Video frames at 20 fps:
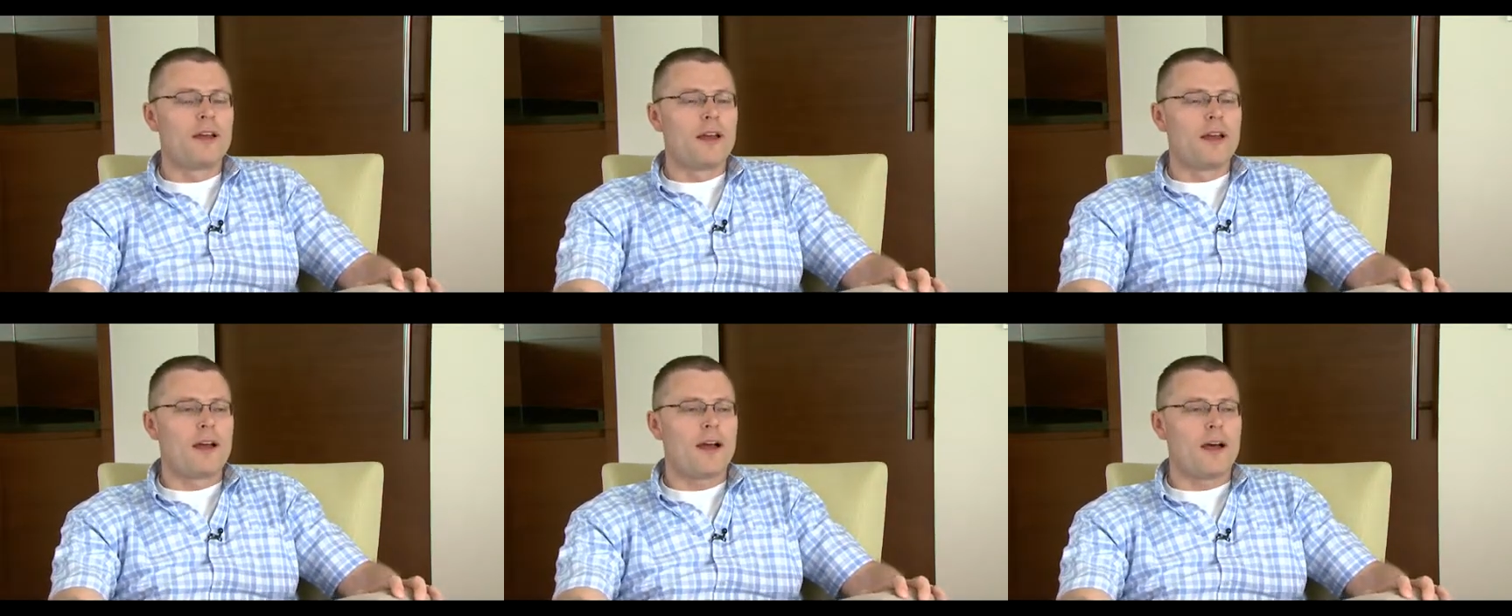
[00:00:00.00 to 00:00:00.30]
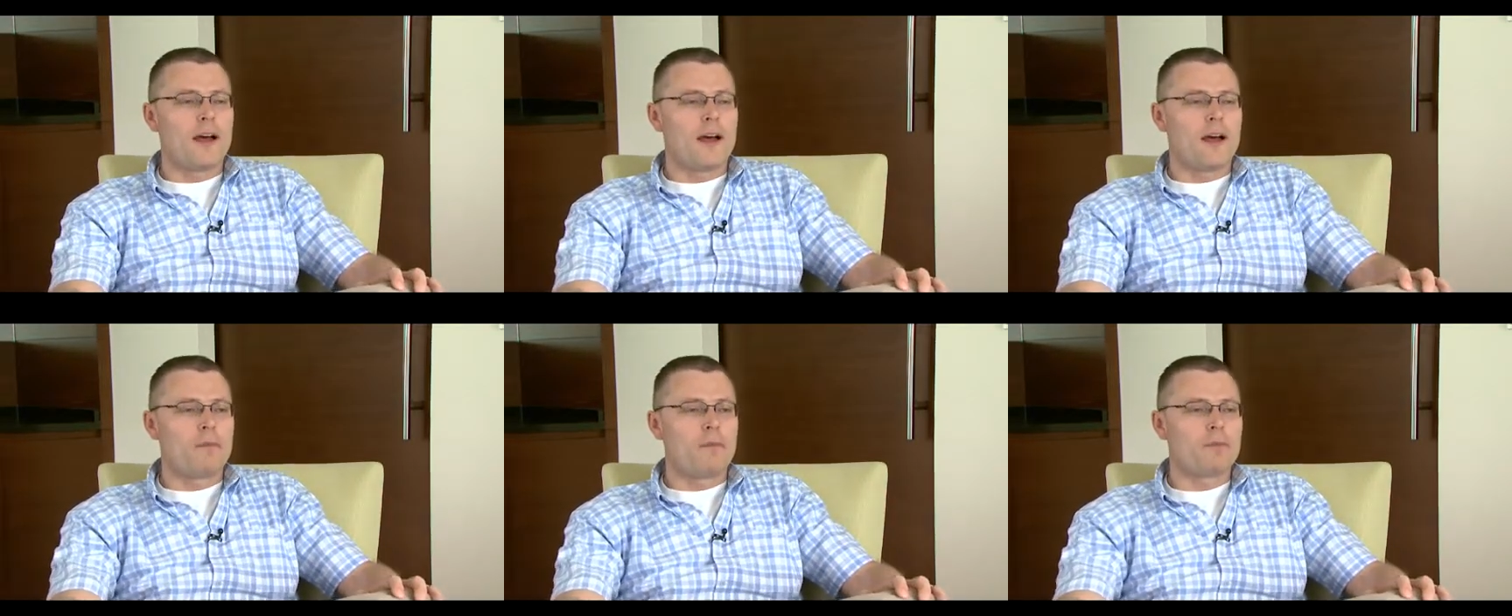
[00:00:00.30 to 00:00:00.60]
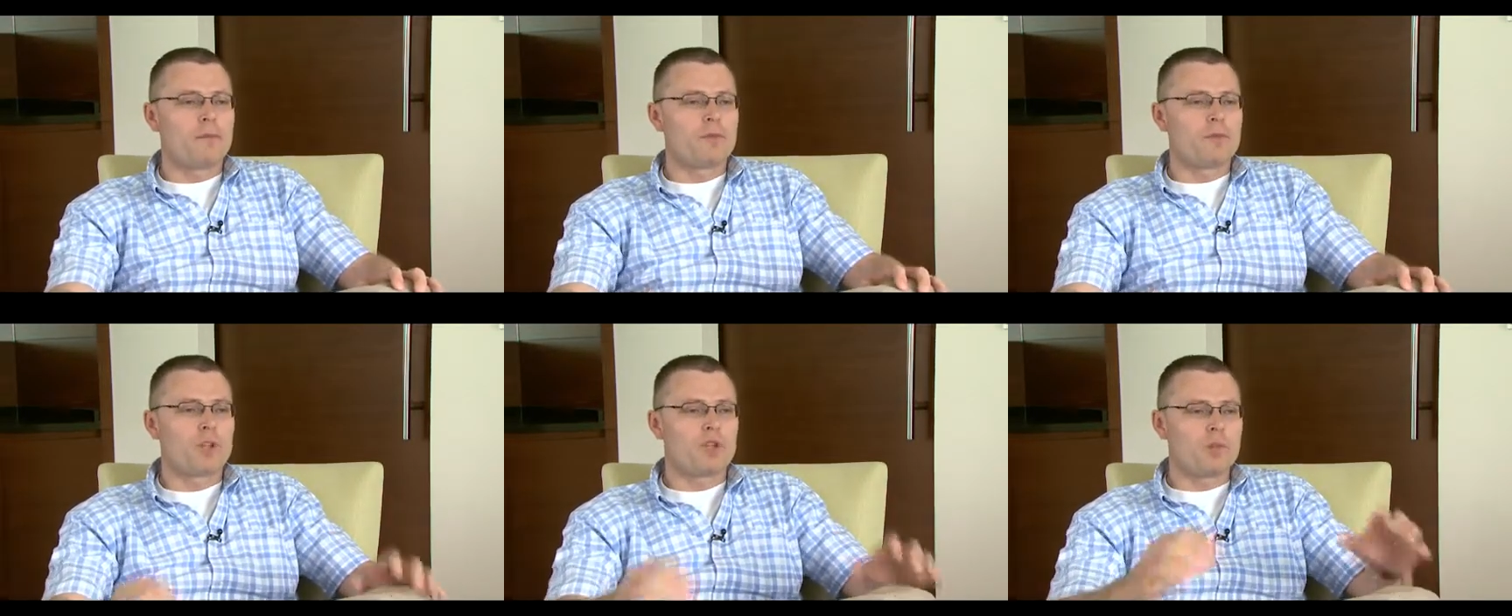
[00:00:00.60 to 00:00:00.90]

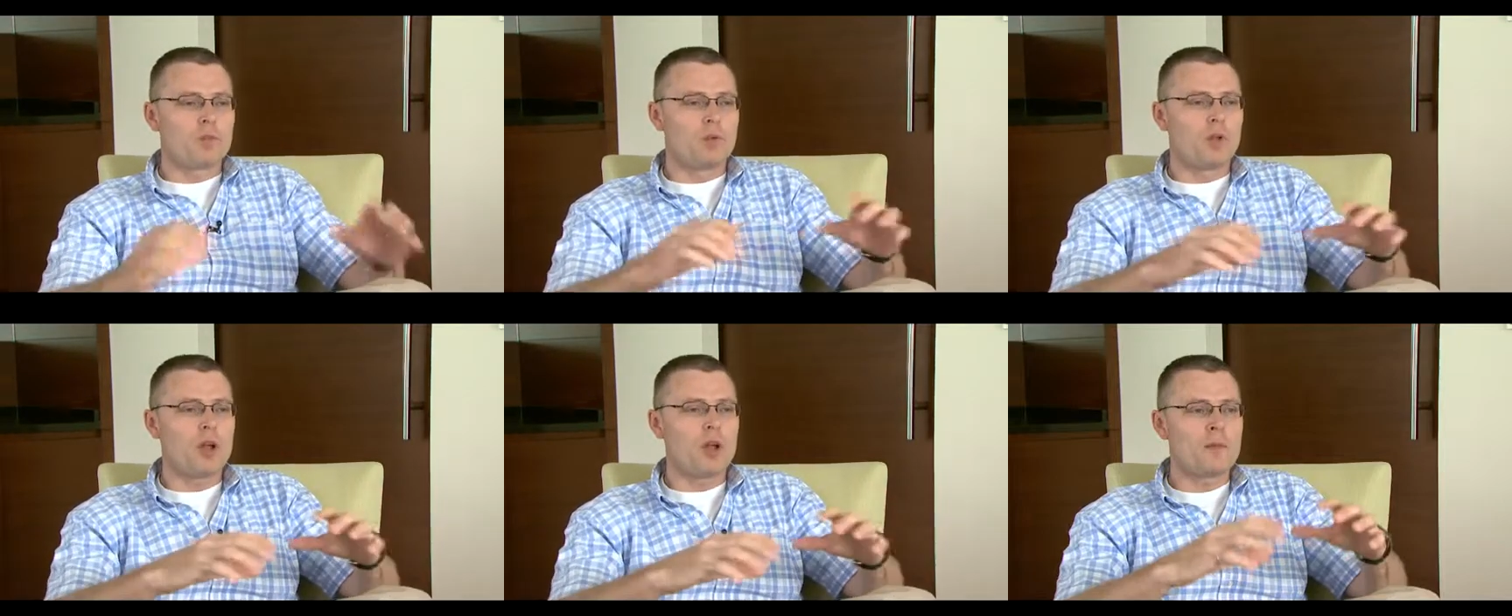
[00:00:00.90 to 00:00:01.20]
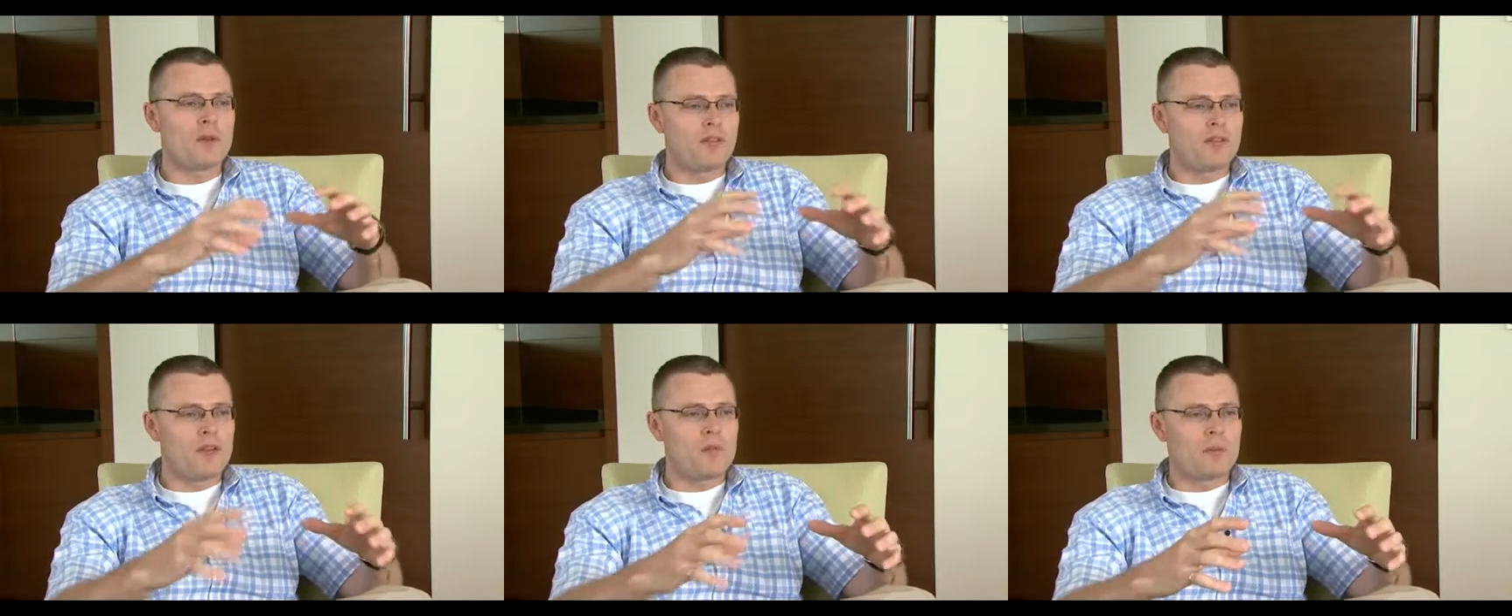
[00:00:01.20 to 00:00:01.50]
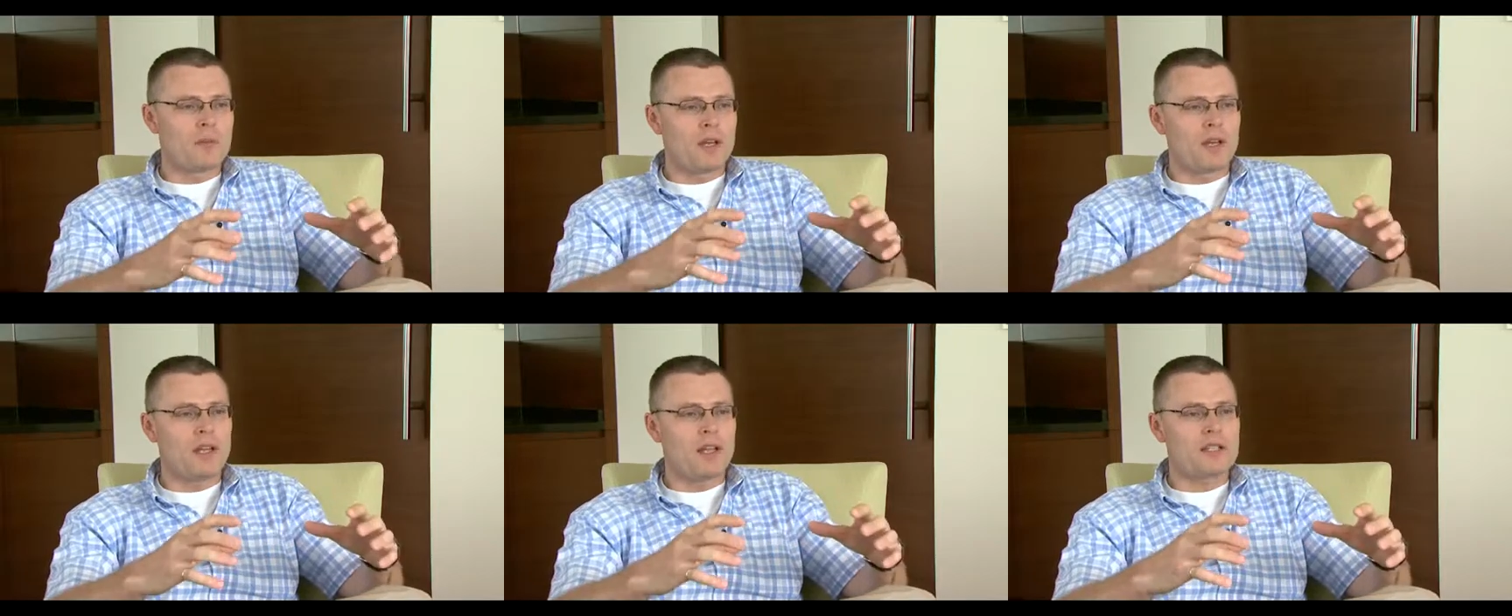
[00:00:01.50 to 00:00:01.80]
The deployment of
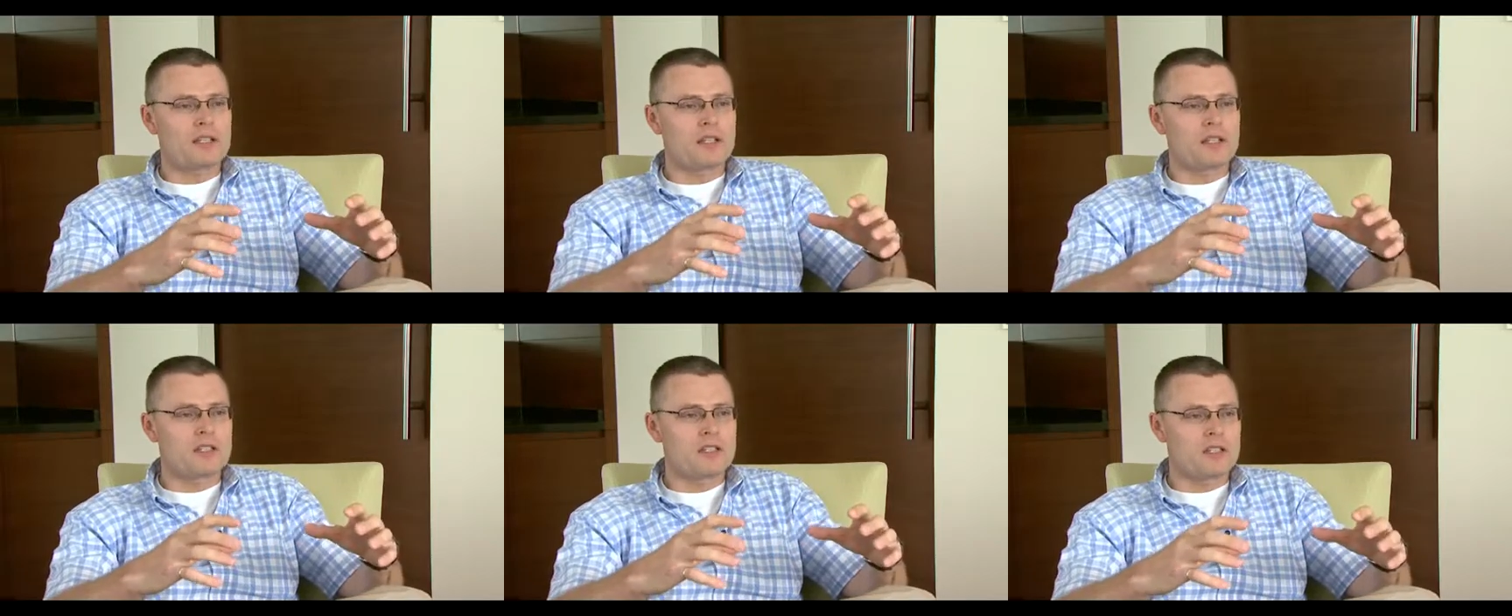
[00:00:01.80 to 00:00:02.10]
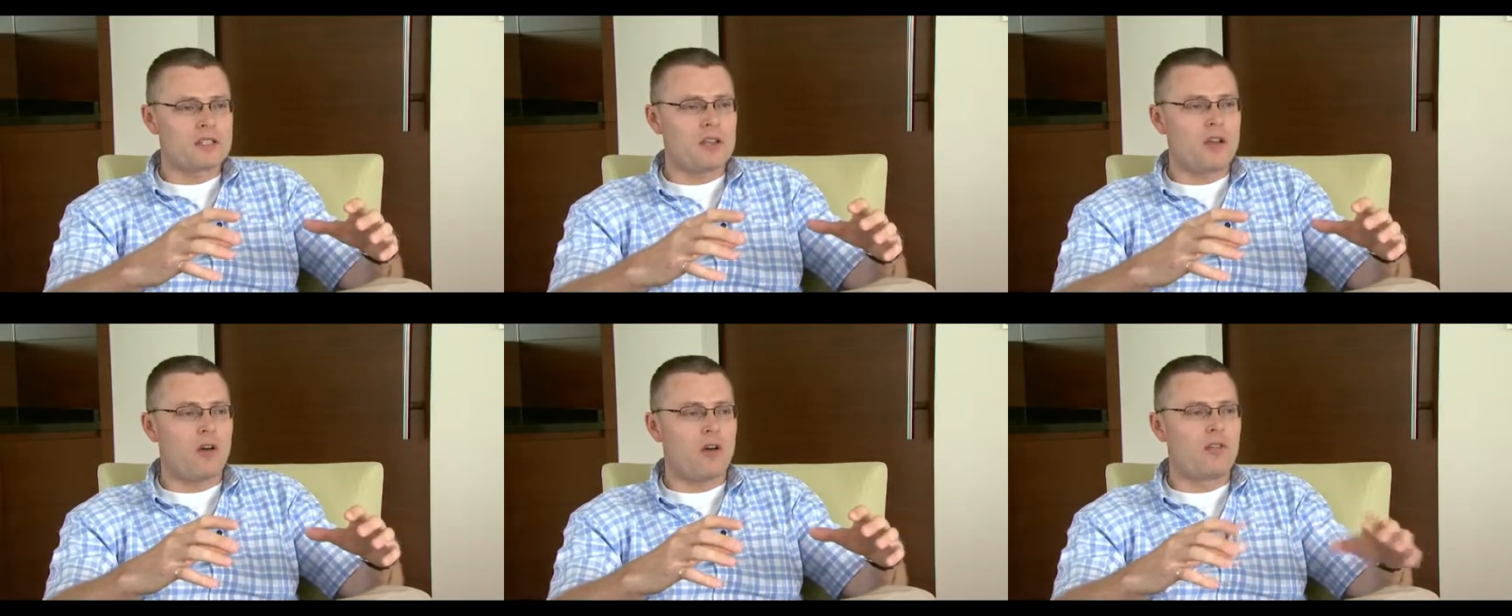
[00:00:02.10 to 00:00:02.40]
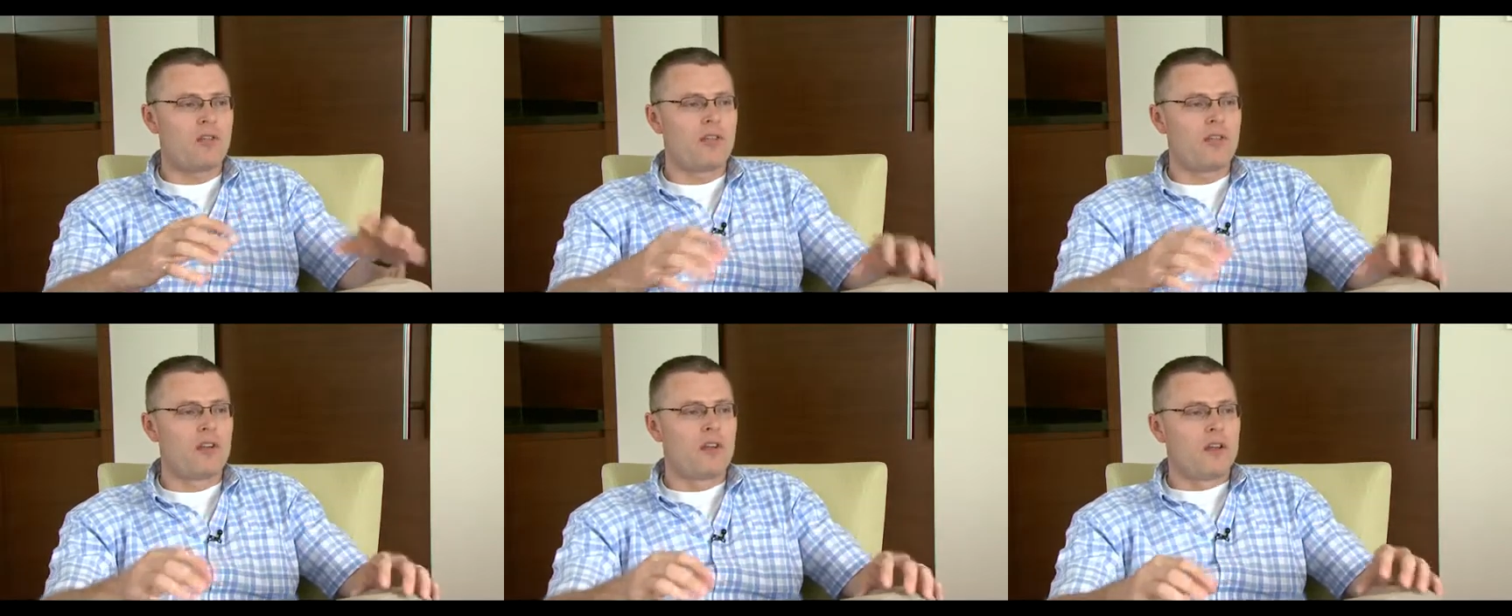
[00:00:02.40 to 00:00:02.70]
MPLS
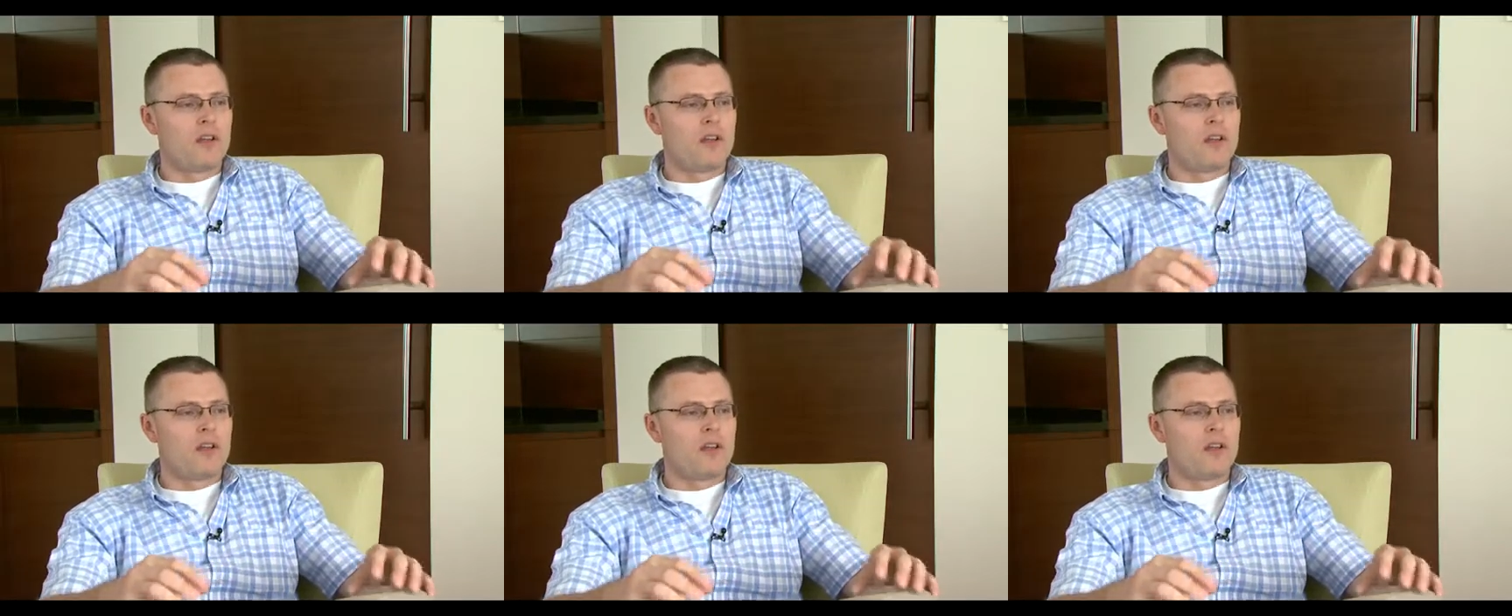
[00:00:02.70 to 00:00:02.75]
itself